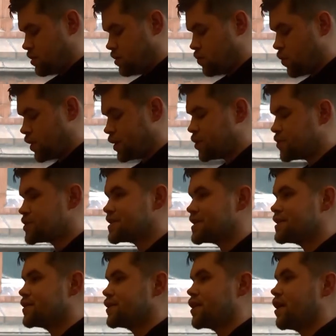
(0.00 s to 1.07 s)
When you see
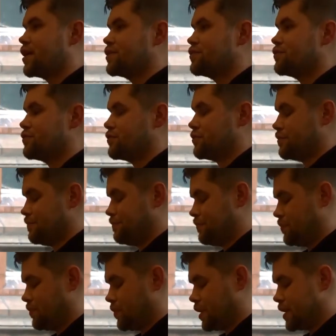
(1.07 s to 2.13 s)
the knife,
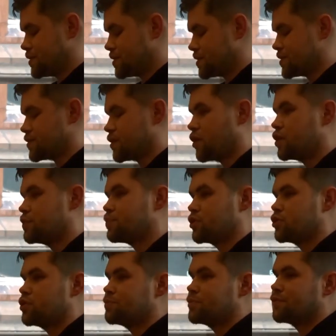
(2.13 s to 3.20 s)
it's a slow
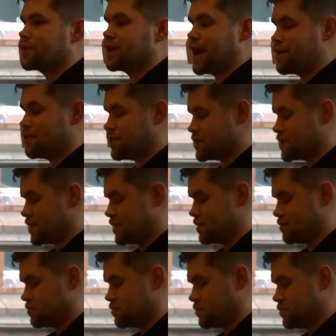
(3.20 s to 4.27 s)
bloom of clarity.
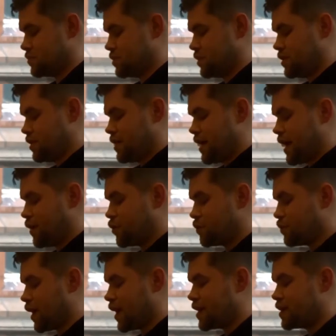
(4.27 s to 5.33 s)
How the
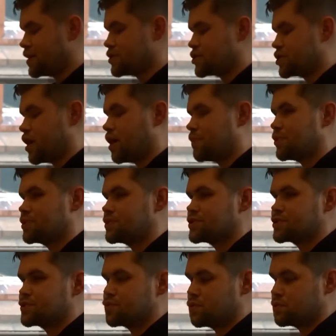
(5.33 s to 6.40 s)
blade sharpens
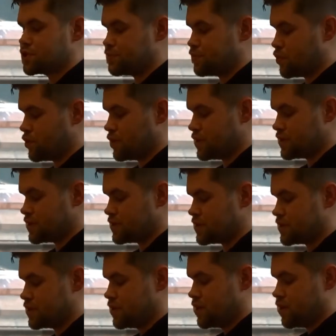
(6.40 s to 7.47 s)
towards a
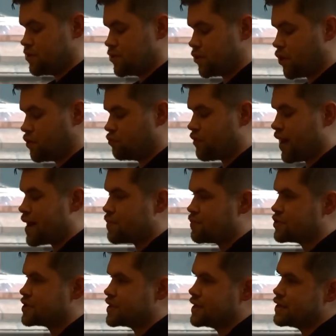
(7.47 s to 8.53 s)
point that
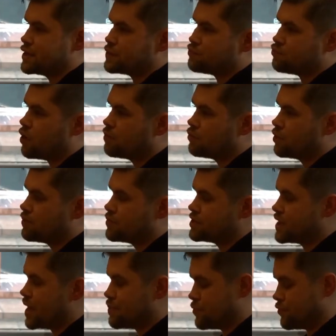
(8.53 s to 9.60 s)
unwraps each problem
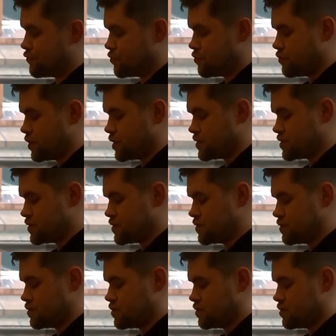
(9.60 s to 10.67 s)
set before it.
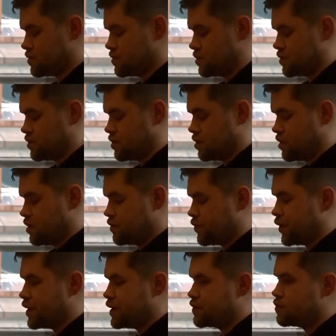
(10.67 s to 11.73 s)
The
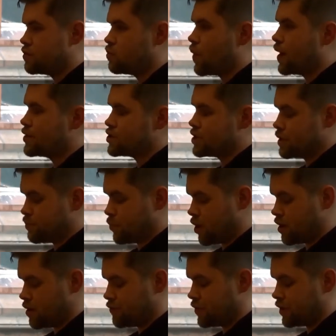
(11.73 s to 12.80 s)
heel wedging
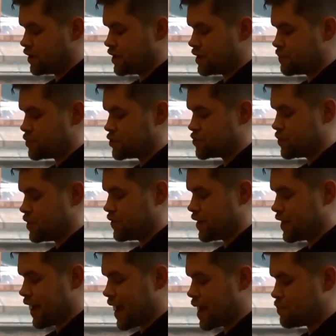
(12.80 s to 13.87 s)
perfectly between the
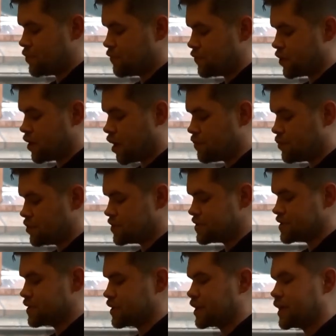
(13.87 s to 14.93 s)
gap of the
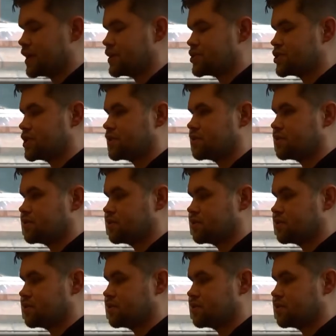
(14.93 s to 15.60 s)
cupboards and the kitchen.